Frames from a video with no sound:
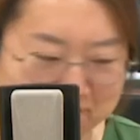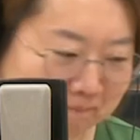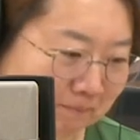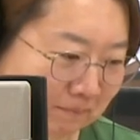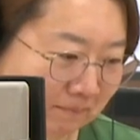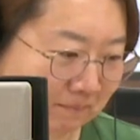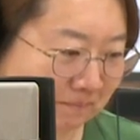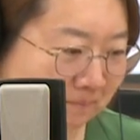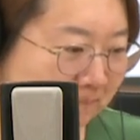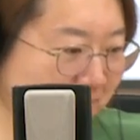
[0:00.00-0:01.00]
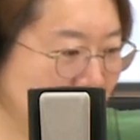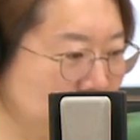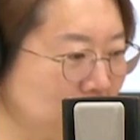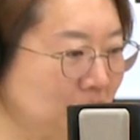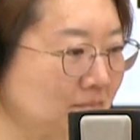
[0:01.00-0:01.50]

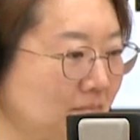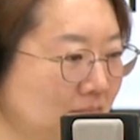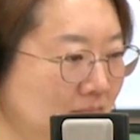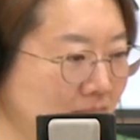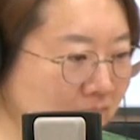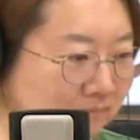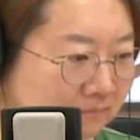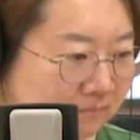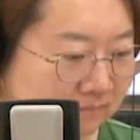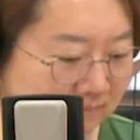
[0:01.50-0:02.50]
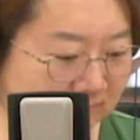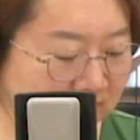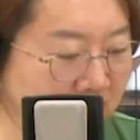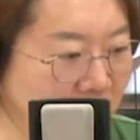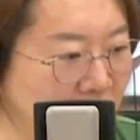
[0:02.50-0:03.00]

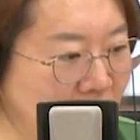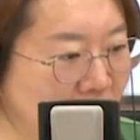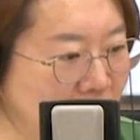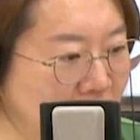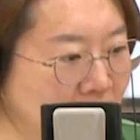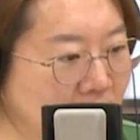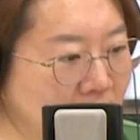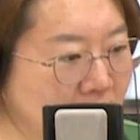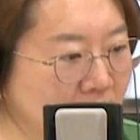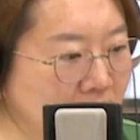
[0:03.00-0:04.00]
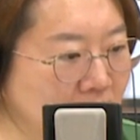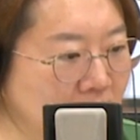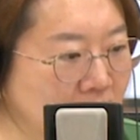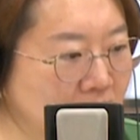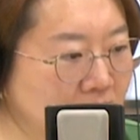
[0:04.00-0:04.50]

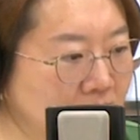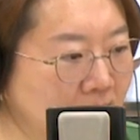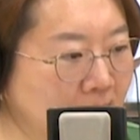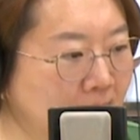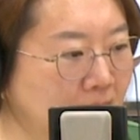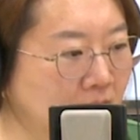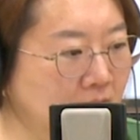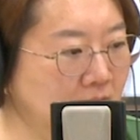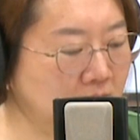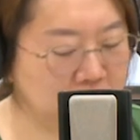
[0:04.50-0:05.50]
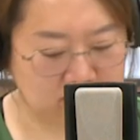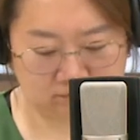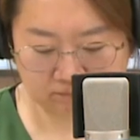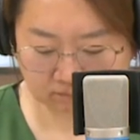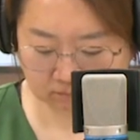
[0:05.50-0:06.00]

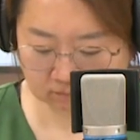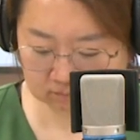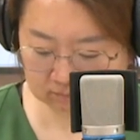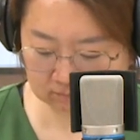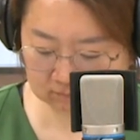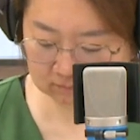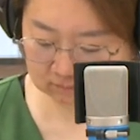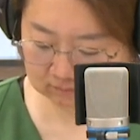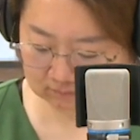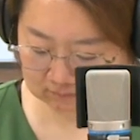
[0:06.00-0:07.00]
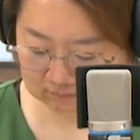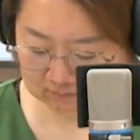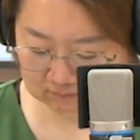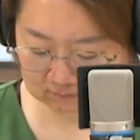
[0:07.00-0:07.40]
This person isn't speaking.